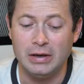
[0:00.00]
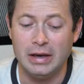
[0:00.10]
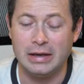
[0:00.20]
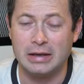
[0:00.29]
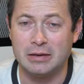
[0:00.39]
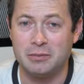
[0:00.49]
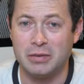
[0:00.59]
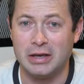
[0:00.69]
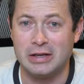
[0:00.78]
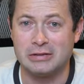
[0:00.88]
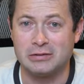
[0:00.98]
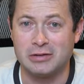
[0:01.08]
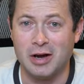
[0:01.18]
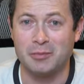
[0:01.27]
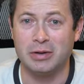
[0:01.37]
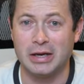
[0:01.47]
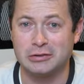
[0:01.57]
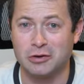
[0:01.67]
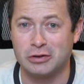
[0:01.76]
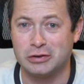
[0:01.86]
And it can be as
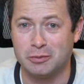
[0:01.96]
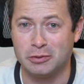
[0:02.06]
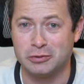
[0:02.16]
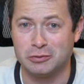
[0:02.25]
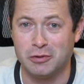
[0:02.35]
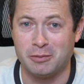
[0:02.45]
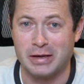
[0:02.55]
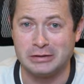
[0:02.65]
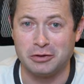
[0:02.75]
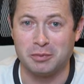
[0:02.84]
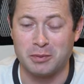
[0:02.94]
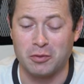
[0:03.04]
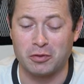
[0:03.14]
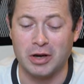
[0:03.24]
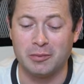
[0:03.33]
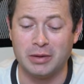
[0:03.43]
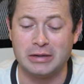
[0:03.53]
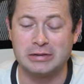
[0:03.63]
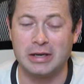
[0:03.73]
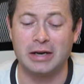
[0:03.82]
complex or as simple as you want. Mine's a little bit more on the
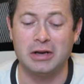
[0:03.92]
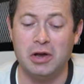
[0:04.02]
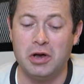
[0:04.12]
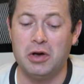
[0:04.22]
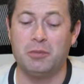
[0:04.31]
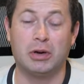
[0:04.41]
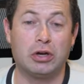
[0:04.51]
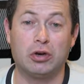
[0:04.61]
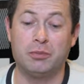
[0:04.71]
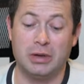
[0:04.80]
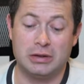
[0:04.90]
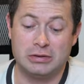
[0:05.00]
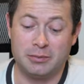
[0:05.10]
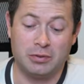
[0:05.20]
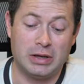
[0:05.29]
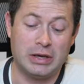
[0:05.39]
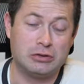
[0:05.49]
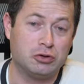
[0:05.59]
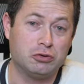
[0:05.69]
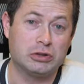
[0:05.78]
complex side, but it could be as simple
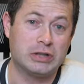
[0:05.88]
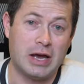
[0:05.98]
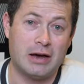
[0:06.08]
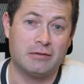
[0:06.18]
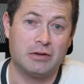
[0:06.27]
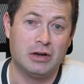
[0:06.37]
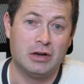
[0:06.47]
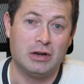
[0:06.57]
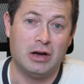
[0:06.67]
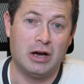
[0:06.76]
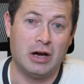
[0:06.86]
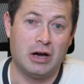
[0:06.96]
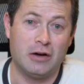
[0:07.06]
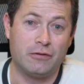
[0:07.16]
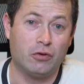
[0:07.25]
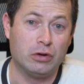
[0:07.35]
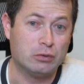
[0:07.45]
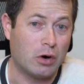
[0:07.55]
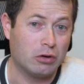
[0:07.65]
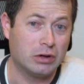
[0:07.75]
as you just have uh, a few of
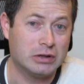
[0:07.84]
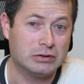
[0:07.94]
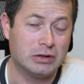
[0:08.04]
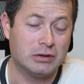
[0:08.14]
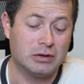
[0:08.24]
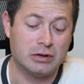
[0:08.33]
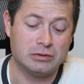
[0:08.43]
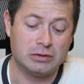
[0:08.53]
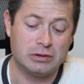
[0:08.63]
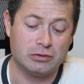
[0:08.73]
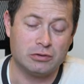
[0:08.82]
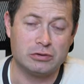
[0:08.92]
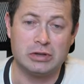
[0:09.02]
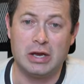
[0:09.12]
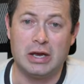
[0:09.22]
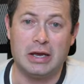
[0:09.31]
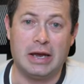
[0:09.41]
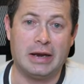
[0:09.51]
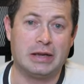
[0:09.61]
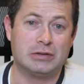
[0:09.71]
these water leak sen uh, sensors
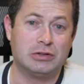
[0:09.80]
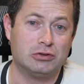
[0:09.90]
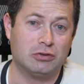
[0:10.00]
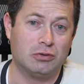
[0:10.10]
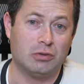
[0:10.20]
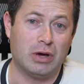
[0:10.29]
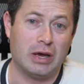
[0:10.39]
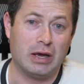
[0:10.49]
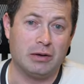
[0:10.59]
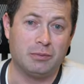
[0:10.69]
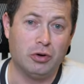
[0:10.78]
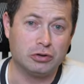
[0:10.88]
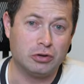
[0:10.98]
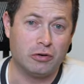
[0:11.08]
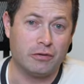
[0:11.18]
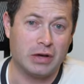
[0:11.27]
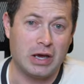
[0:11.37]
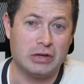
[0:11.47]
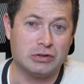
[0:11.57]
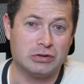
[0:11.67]
and it sends you a push
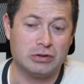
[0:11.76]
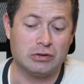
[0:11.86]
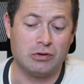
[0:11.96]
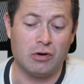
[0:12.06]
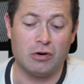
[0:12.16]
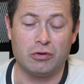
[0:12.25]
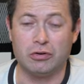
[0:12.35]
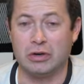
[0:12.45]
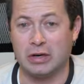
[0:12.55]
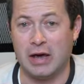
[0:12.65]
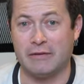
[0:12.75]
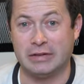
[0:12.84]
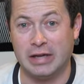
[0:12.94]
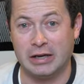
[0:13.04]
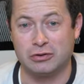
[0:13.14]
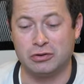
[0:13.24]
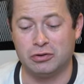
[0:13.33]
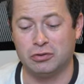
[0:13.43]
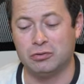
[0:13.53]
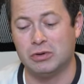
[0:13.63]
notification or you can have it text
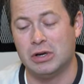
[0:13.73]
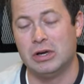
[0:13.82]
you